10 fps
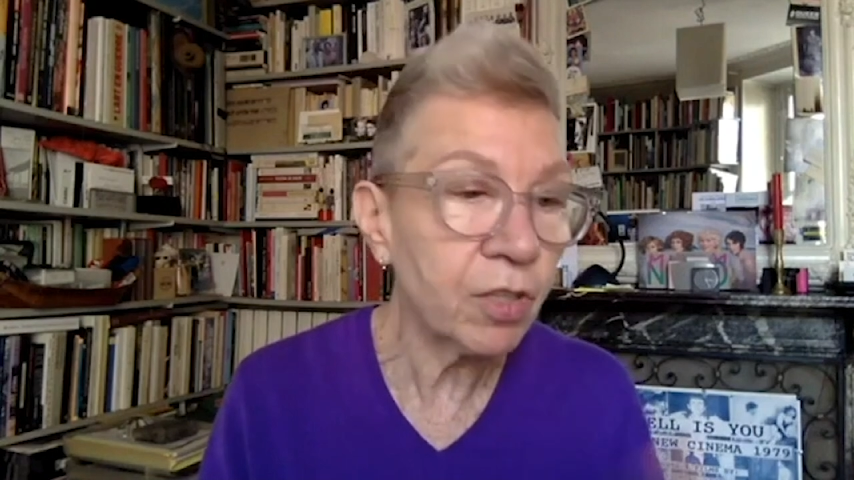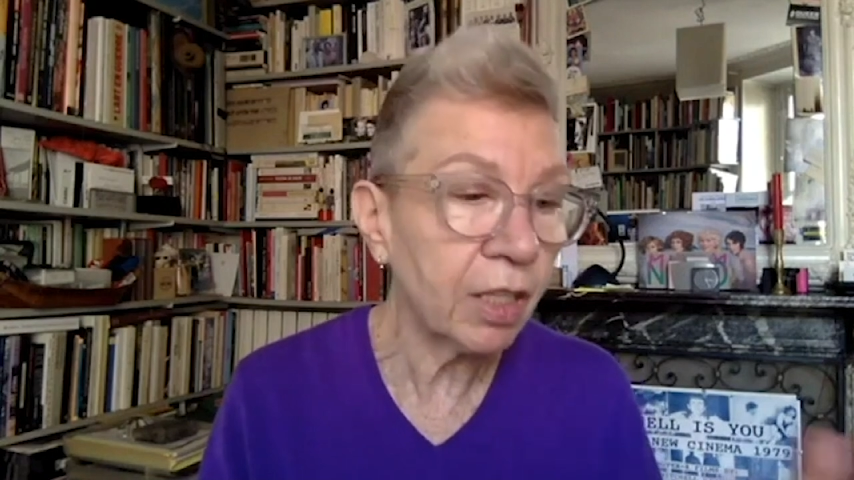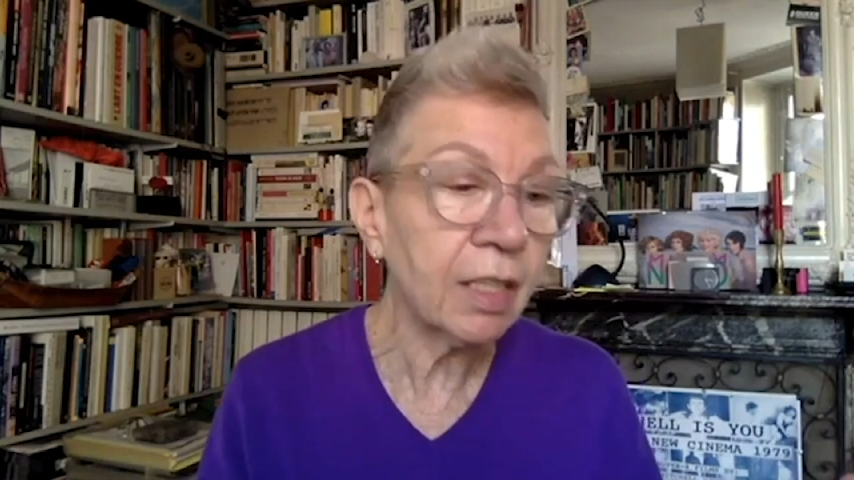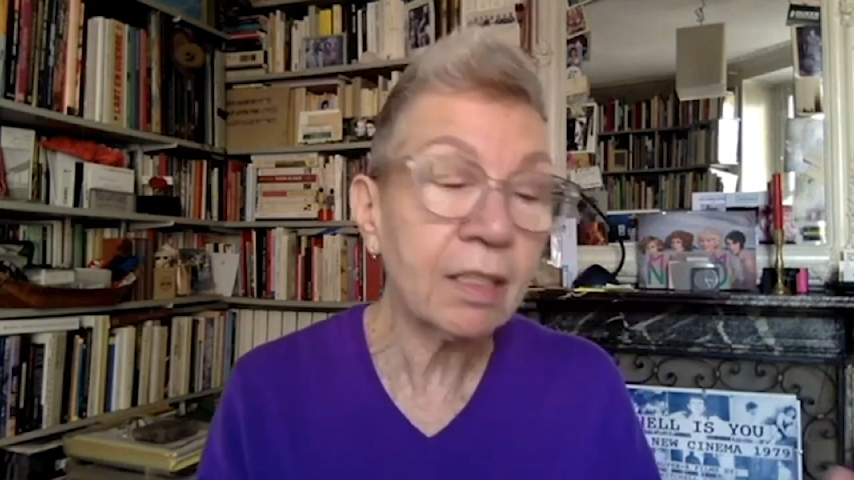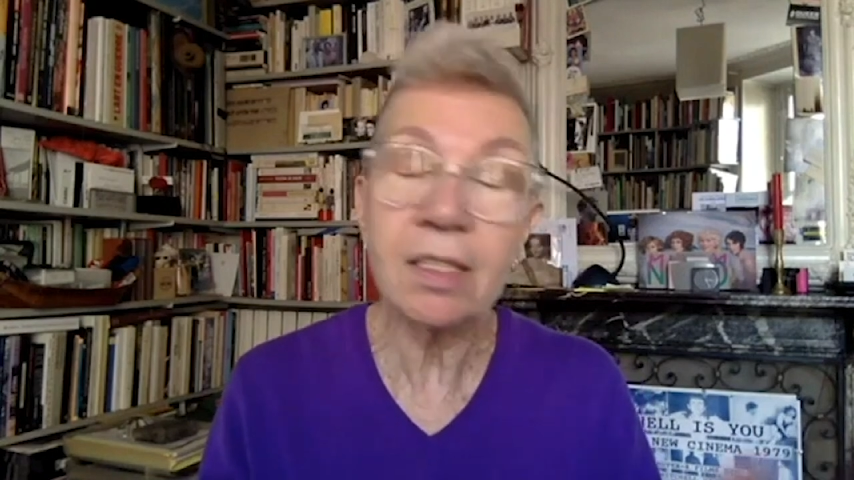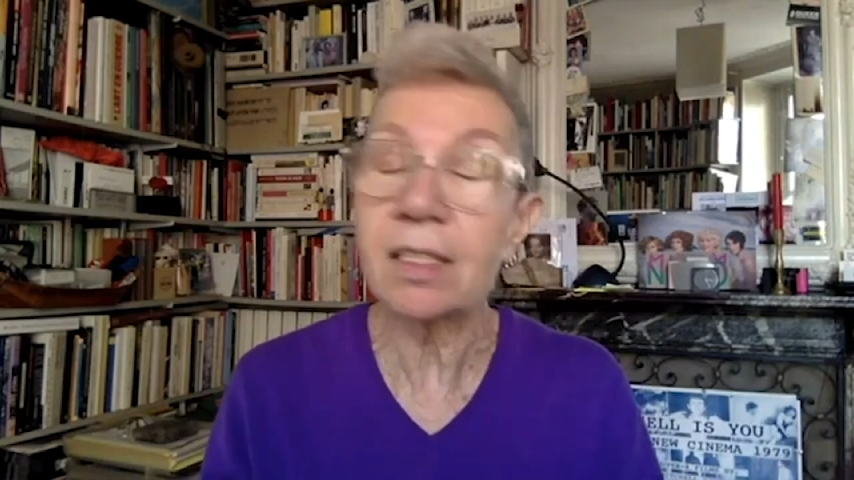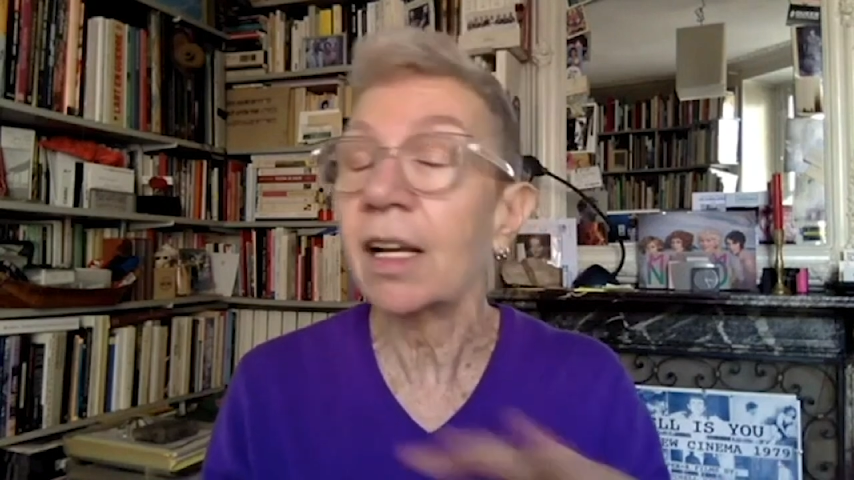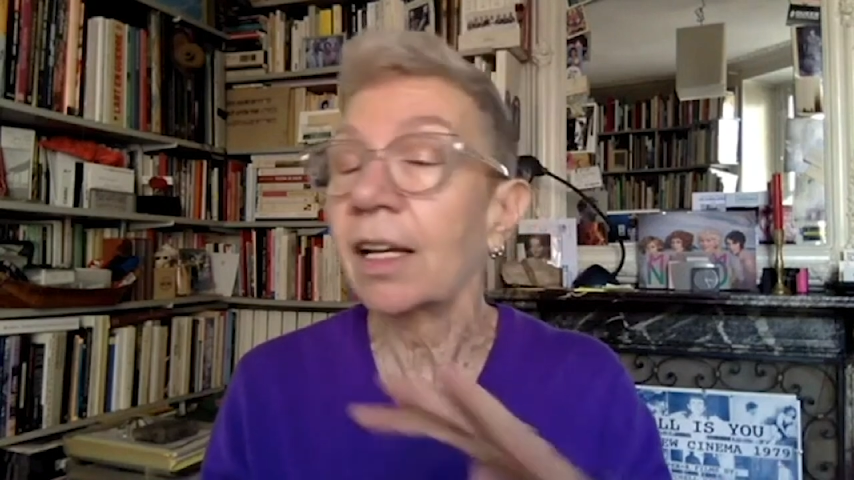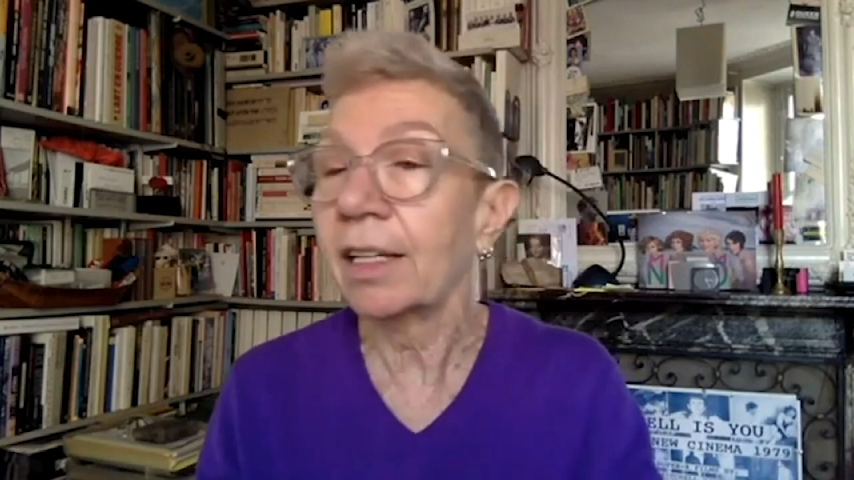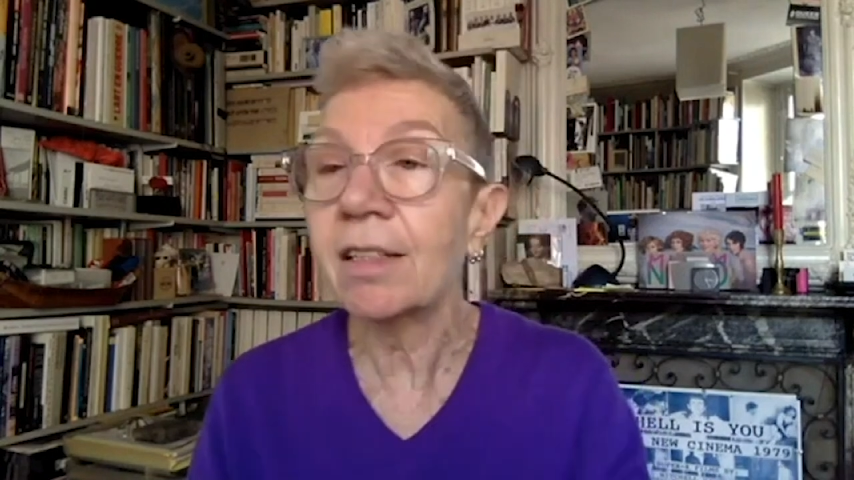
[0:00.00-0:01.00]
And it's
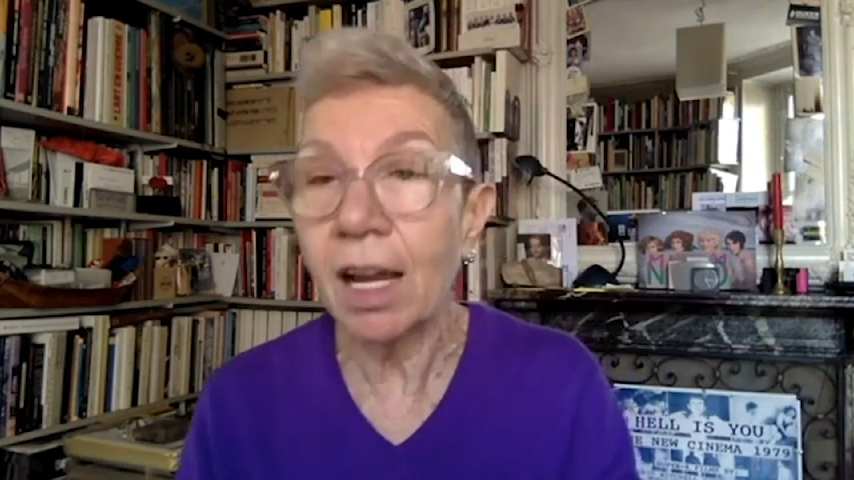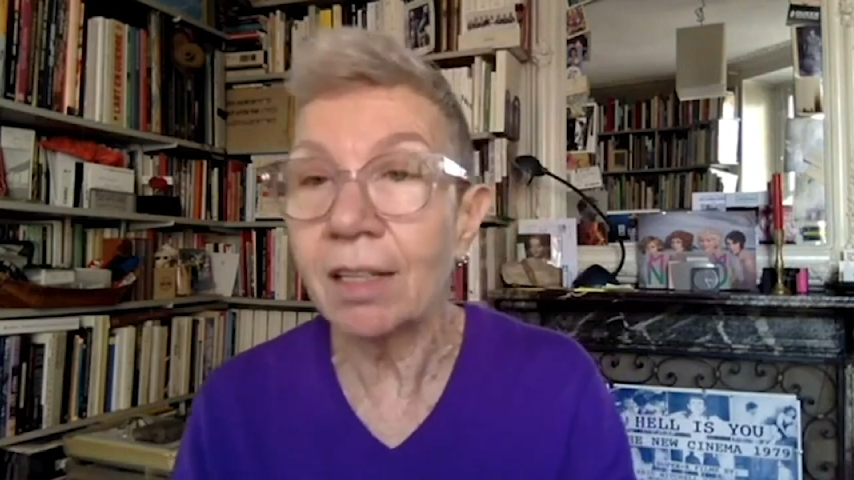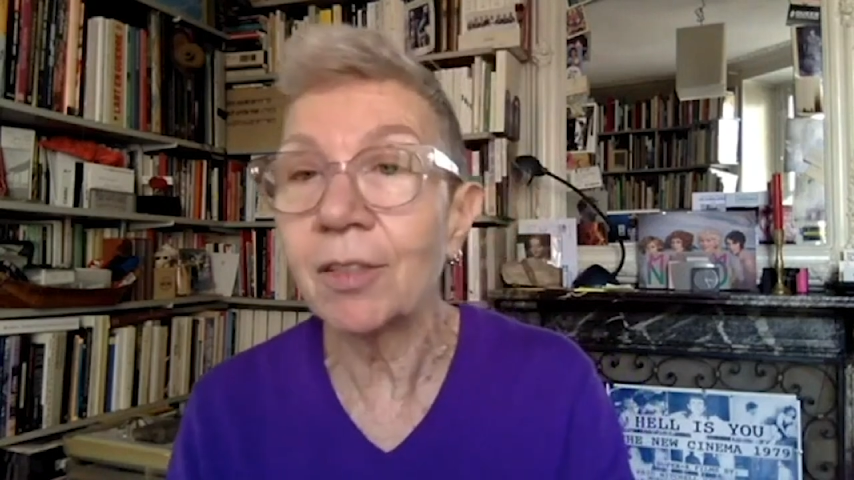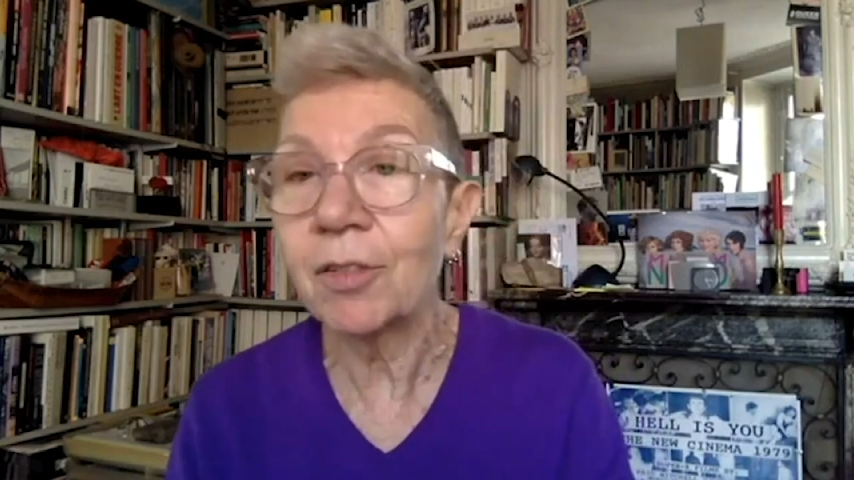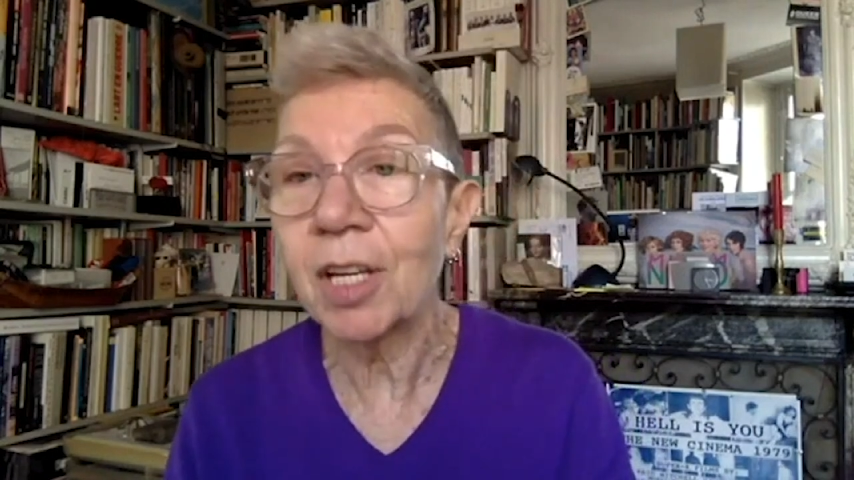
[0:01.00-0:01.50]
exactly the